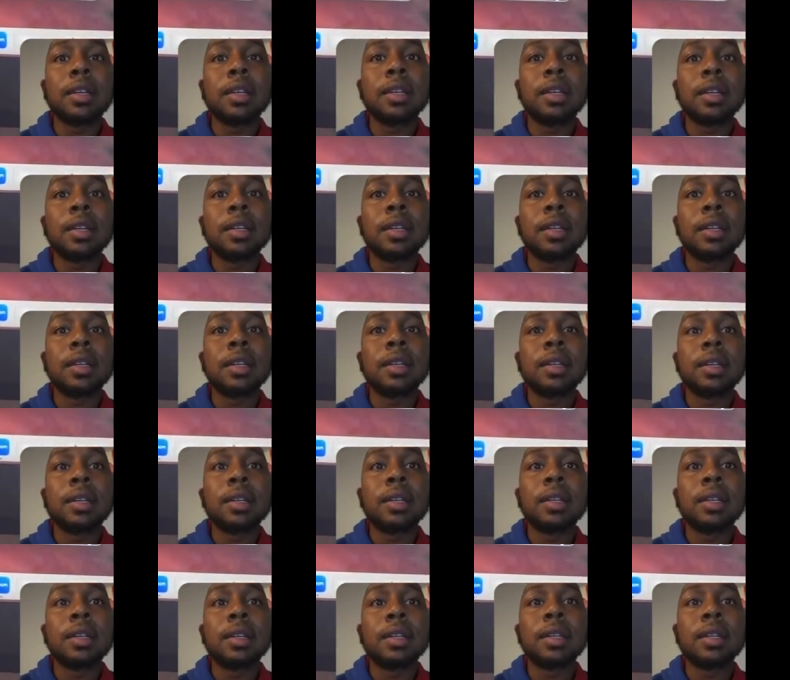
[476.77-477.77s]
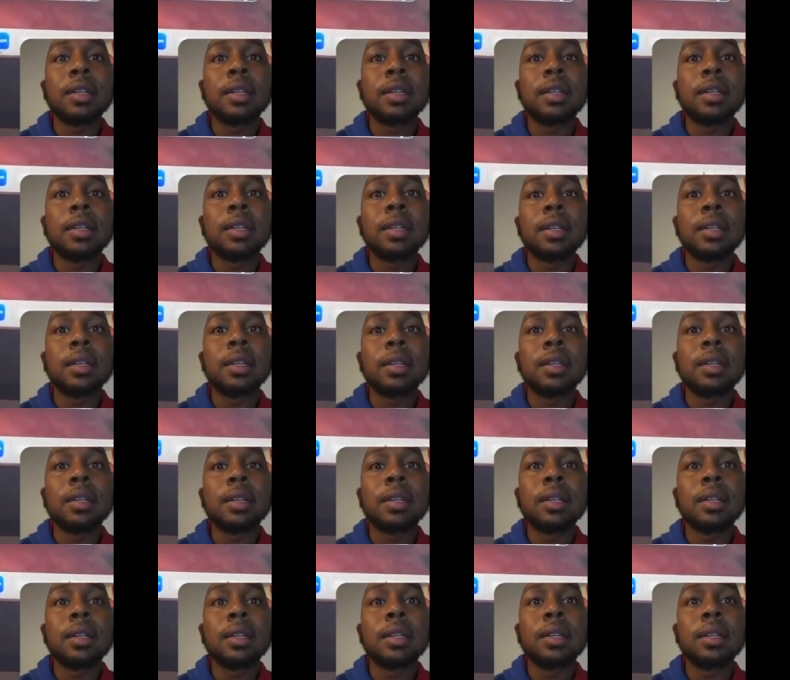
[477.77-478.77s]

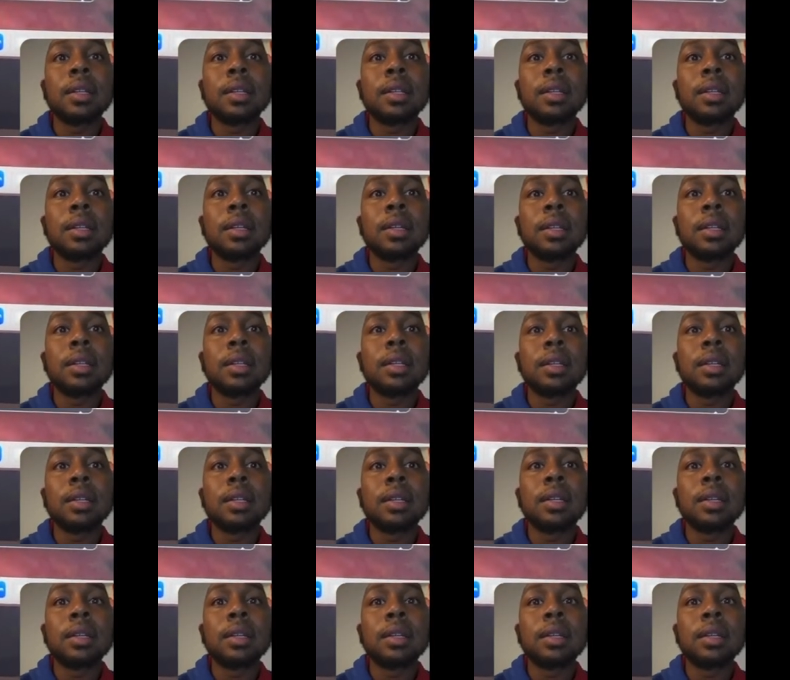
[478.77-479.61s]
No one is speaking in this clip.